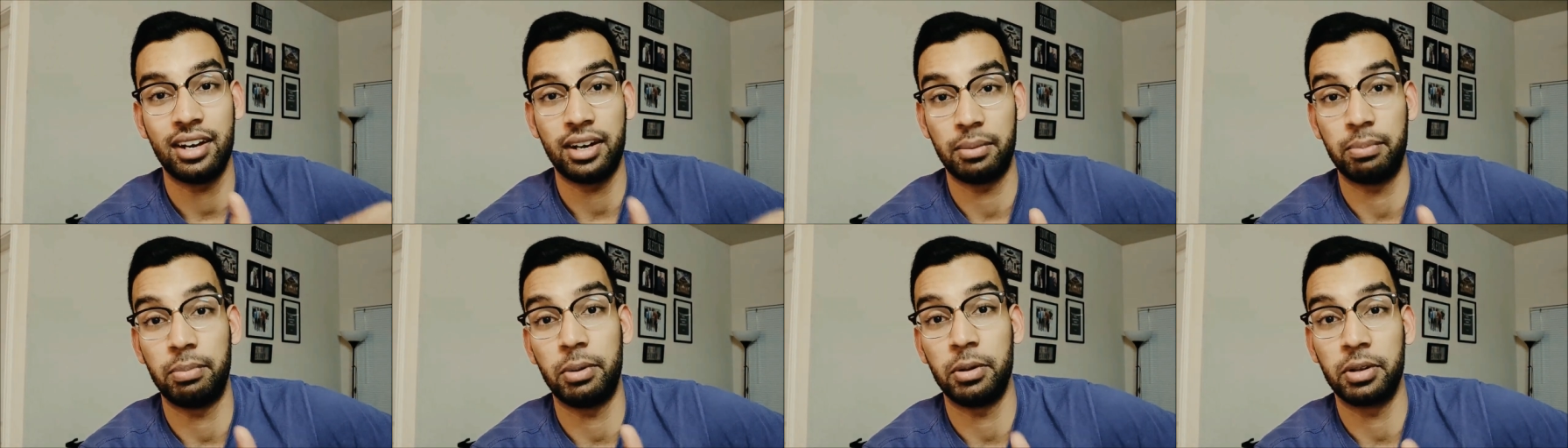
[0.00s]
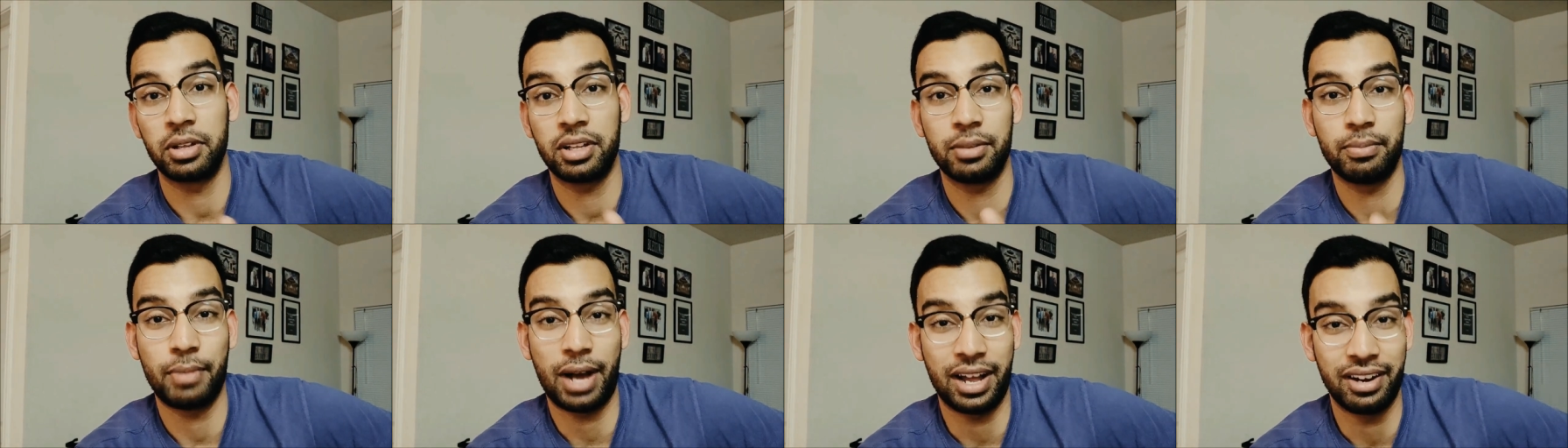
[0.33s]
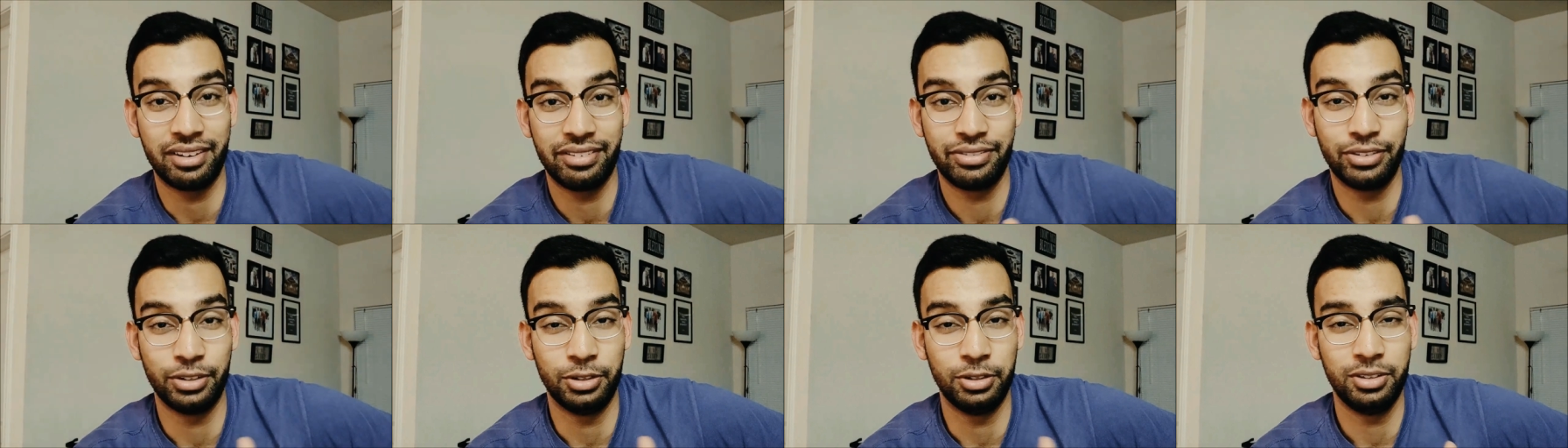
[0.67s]
a bulk
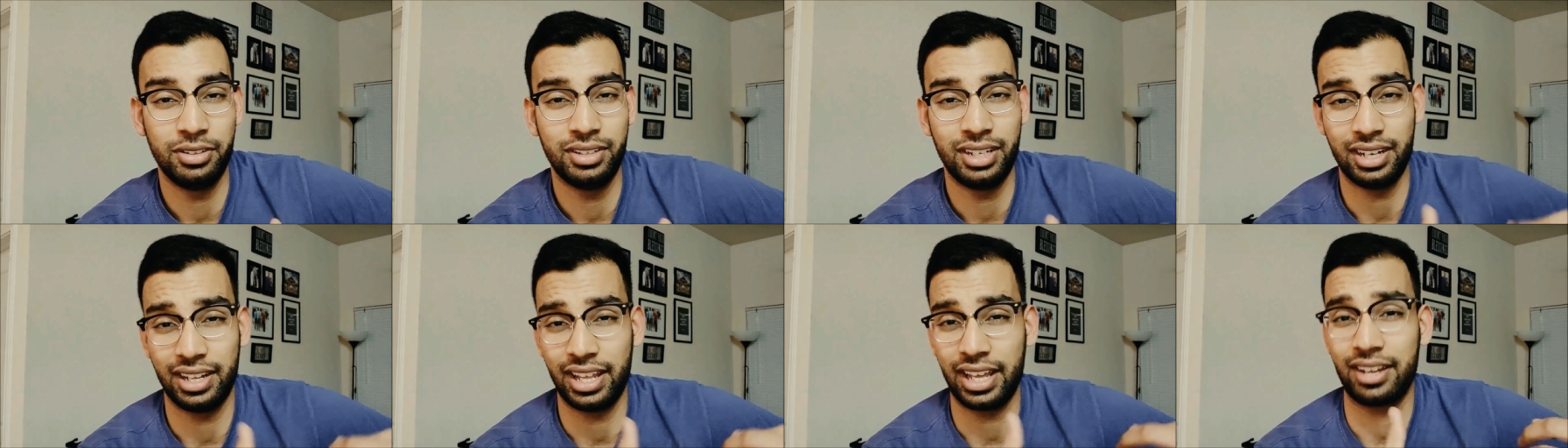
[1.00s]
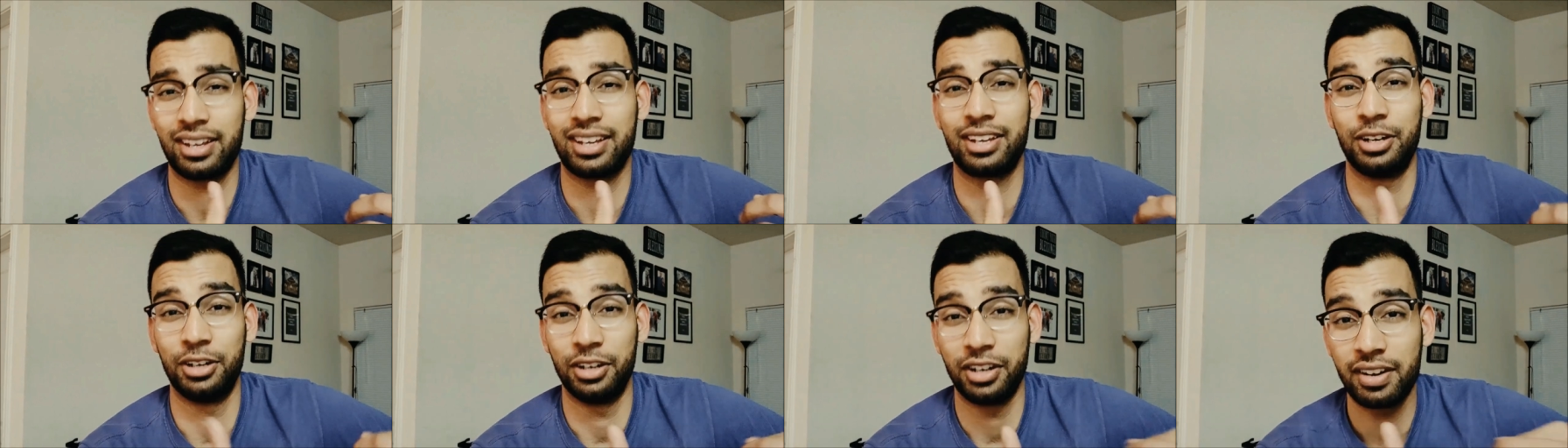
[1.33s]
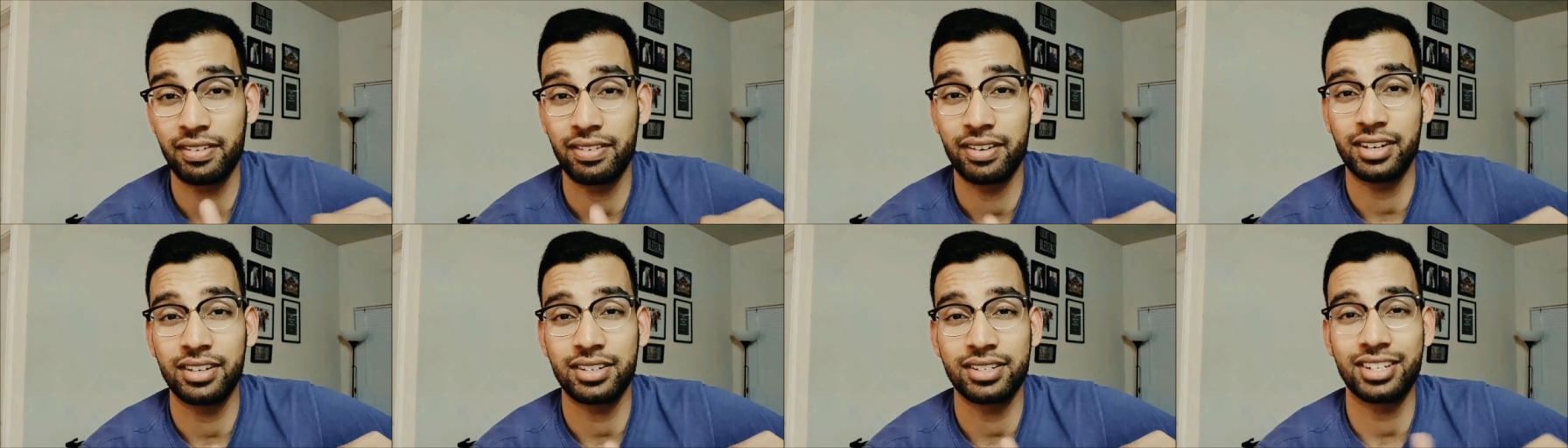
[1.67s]
amount of food and like
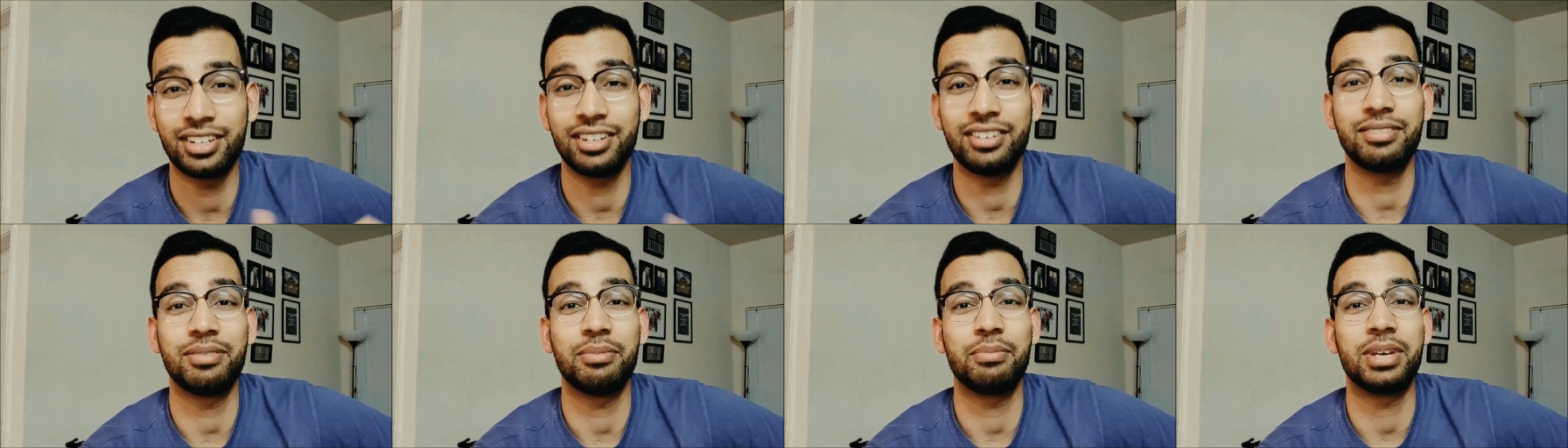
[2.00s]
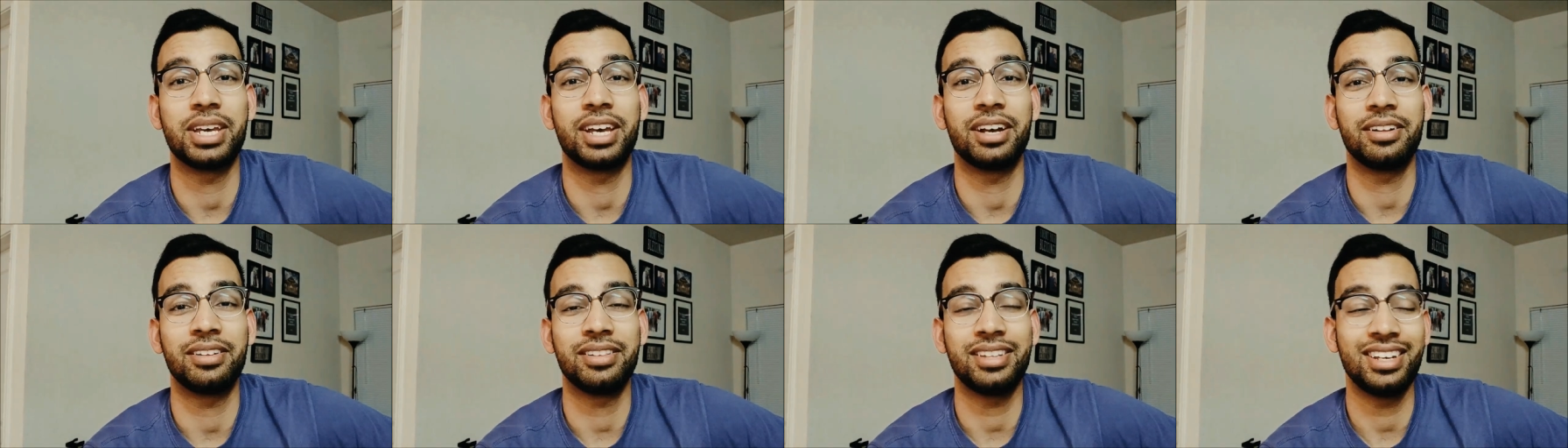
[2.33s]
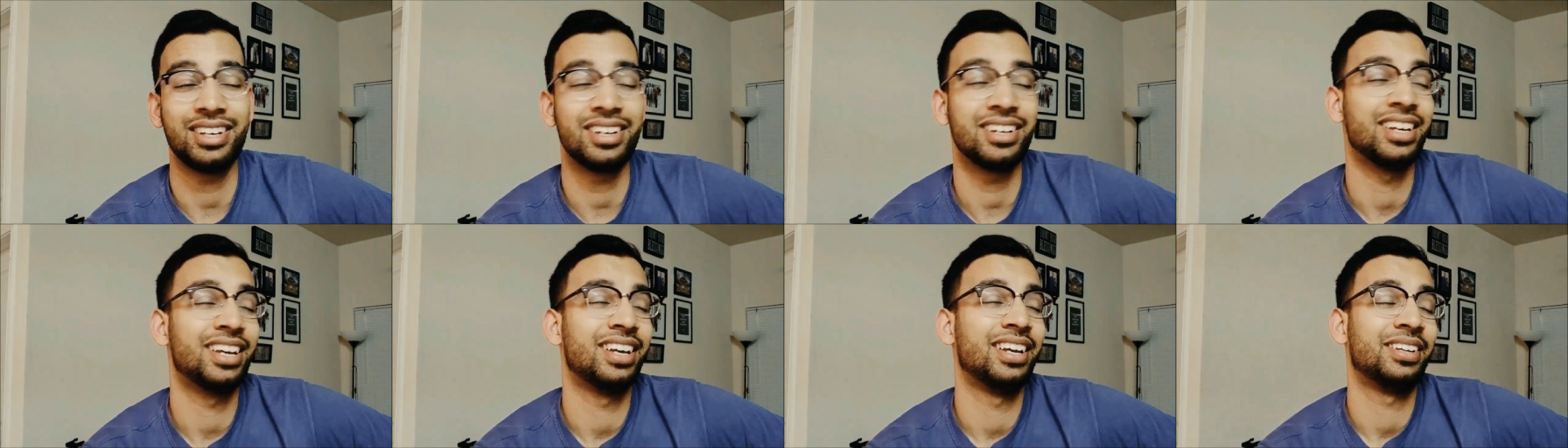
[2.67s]
cook for yourself and be
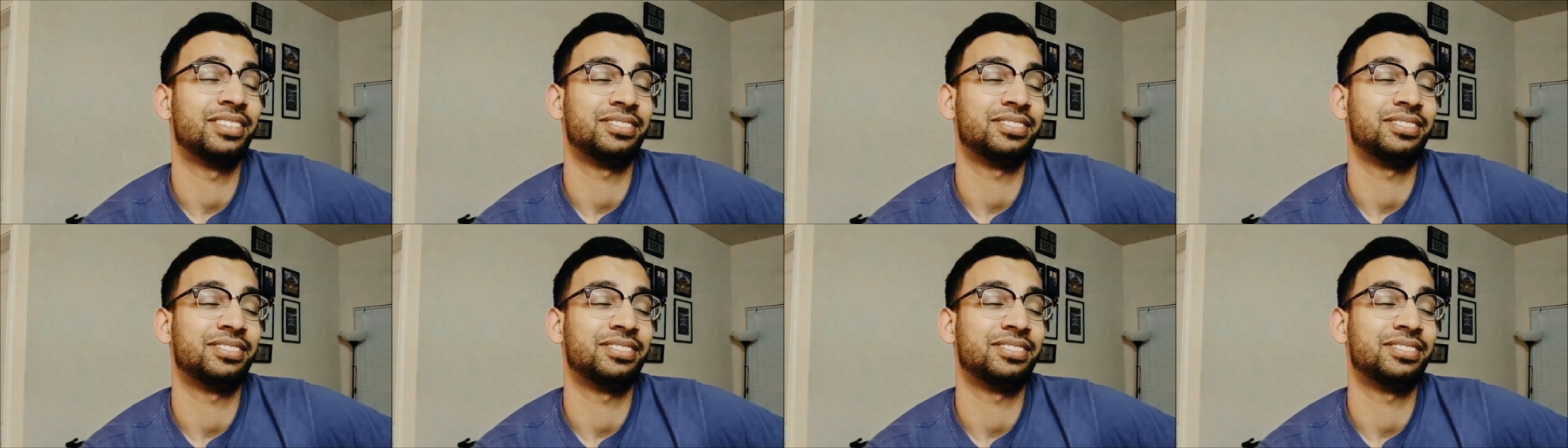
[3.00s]
healthy.